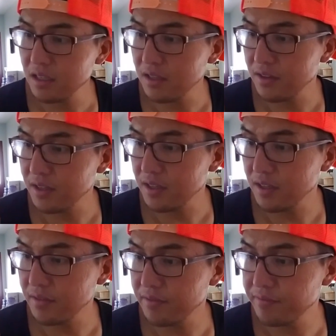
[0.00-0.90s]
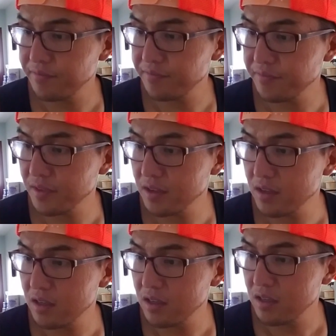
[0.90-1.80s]
And then
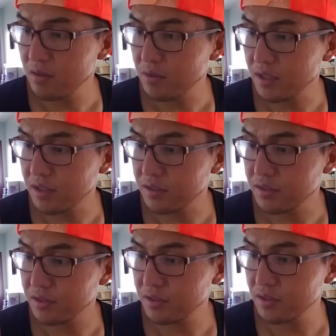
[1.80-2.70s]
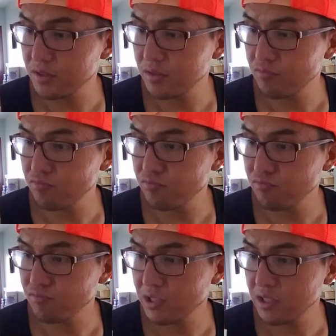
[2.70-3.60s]
what else?
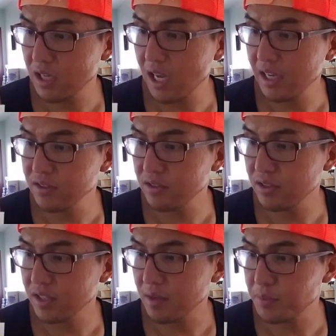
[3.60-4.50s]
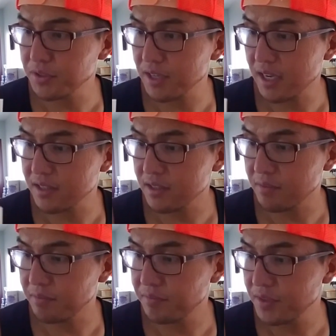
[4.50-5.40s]
I like to look at potassium.
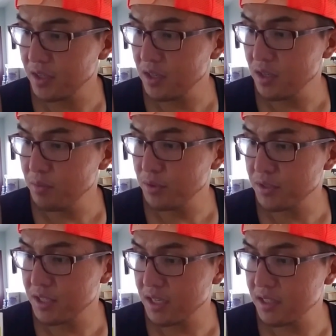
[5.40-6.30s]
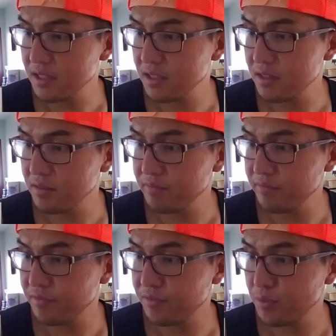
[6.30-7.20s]

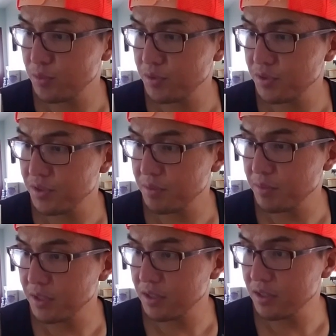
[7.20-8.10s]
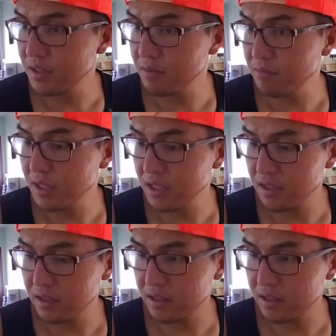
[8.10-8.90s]
Potassium for the Beyond Meat